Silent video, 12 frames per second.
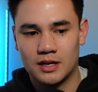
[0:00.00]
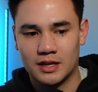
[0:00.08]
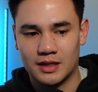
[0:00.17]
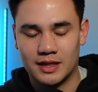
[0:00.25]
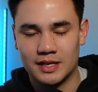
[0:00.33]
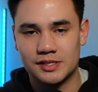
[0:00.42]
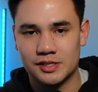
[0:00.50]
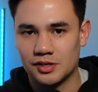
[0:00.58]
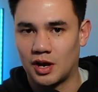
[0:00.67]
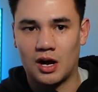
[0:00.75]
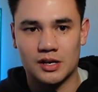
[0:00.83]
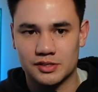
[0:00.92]
this is
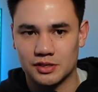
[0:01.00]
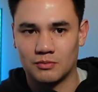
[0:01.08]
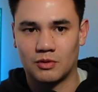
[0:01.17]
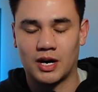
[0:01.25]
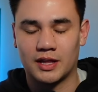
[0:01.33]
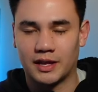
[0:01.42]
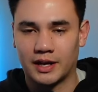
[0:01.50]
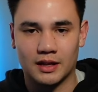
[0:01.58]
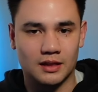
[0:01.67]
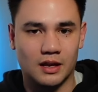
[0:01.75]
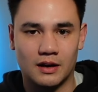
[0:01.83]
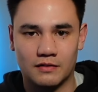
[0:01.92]
awesome, right? Like I
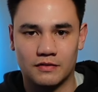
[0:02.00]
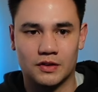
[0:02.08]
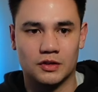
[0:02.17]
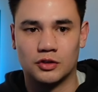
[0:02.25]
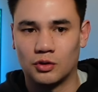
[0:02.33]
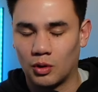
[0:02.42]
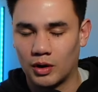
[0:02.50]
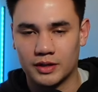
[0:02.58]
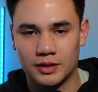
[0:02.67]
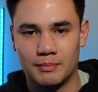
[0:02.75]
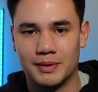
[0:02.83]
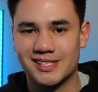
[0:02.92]
love growing
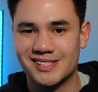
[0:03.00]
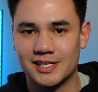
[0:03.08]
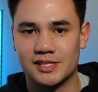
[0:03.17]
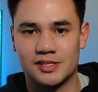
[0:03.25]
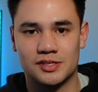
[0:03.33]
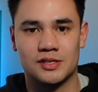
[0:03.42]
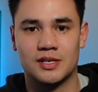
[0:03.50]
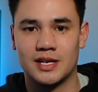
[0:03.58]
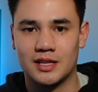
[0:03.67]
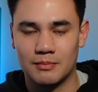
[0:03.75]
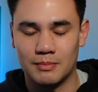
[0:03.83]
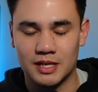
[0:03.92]
the business in
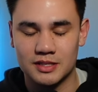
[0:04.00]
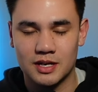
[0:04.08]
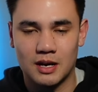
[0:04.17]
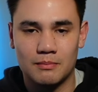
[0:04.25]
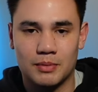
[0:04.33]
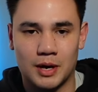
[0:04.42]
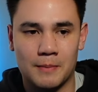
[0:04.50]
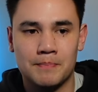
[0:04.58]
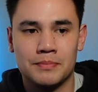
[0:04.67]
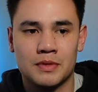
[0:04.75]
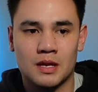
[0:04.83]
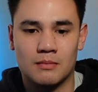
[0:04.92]
the meantime, but
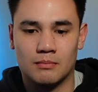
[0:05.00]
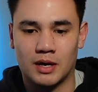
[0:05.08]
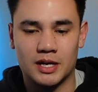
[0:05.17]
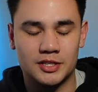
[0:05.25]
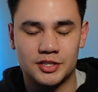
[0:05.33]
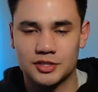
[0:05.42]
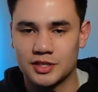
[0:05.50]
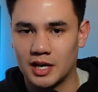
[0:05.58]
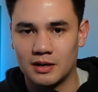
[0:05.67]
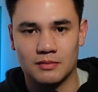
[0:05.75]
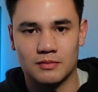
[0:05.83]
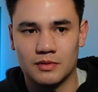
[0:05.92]
money's just kind
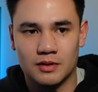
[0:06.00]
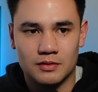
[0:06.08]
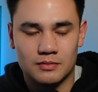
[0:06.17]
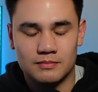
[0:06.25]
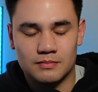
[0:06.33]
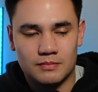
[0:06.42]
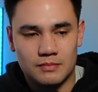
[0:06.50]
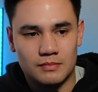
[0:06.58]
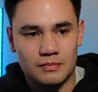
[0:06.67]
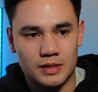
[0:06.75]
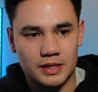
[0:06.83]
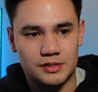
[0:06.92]
of,
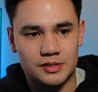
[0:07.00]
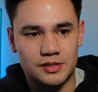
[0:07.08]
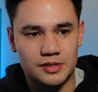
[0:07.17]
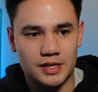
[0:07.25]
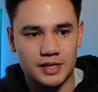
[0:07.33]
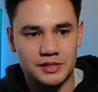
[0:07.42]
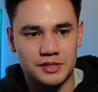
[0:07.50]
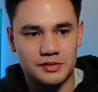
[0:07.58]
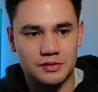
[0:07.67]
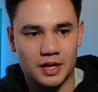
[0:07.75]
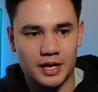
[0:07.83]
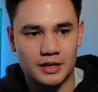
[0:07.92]
it's, it's
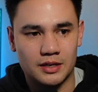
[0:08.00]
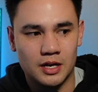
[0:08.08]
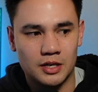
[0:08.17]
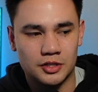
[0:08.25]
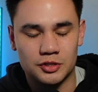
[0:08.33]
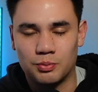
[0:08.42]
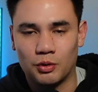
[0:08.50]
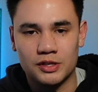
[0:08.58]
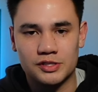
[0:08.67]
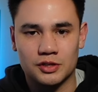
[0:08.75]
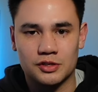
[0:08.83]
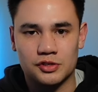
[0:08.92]
like just
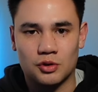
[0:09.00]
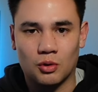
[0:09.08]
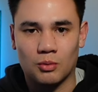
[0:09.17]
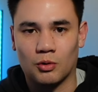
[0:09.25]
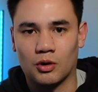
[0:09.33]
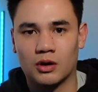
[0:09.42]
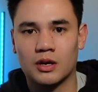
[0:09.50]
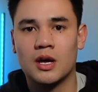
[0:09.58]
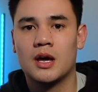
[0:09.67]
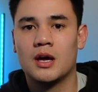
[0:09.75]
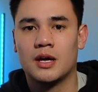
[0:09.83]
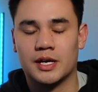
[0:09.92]
points on the scoreboard.
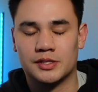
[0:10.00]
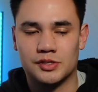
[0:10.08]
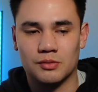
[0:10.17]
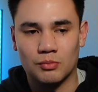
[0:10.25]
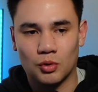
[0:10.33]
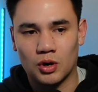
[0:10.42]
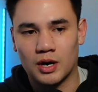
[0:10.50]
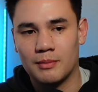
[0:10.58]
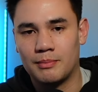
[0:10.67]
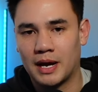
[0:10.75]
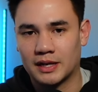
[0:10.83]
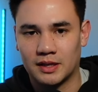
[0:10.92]
It's the more
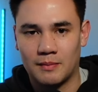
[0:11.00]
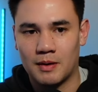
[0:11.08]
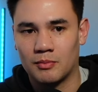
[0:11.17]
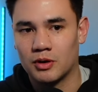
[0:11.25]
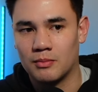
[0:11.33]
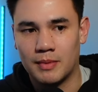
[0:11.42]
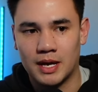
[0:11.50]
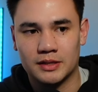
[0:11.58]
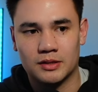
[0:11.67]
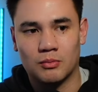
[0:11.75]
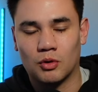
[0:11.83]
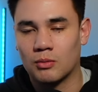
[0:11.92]
impact I'm able to make,
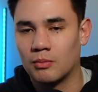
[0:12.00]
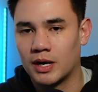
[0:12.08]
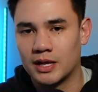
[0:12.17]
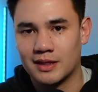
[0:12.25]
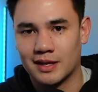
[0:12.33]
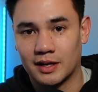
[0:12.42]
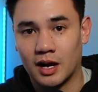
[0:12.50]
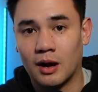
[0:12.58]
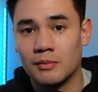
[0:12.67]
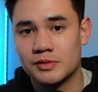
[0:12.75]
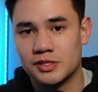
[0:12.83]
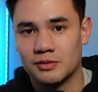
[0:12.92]
the more money that
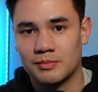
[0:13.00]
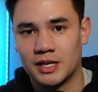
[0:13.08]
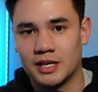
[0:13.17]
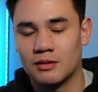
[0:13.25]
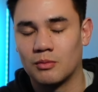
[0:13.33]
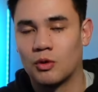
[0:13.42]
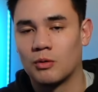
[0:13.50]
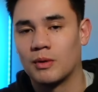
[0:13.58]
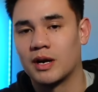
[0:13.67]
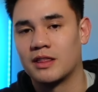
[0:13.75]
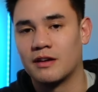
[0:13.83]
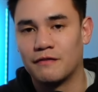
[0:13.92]
comes to me and the more
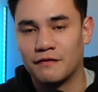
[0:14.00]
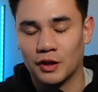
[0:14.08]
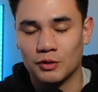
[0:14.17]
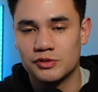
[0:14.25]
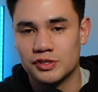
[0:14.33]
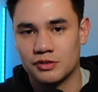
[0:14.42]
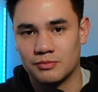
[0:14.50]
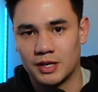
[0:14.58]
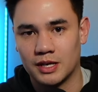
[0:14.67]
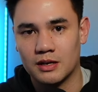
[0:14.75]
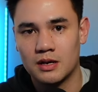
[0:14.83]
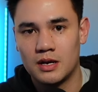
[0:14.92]
money that flows to
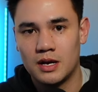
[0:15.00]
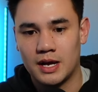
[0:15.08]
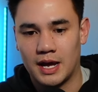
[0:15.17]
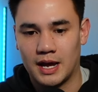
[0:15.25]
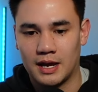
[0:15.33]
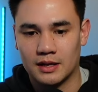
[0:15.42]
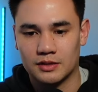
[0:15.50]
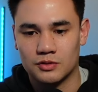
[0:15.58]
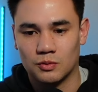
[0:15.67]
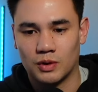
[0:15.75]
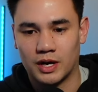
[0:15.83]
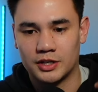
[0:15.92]
me. And
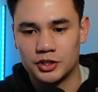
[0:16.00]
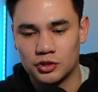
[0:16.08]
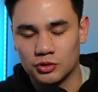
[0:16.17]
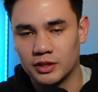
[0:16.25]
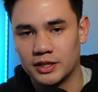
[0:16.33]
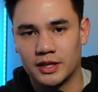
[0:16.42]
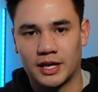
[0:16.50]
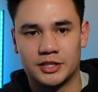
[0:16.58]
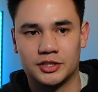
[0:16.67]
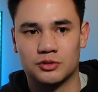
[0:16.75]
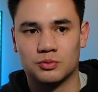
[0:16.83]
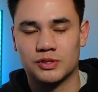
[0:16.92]
when I truly like
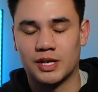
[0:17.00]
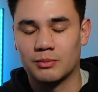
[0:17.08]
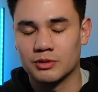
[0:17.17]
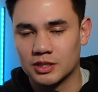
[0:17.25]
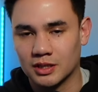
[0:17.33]
just was able to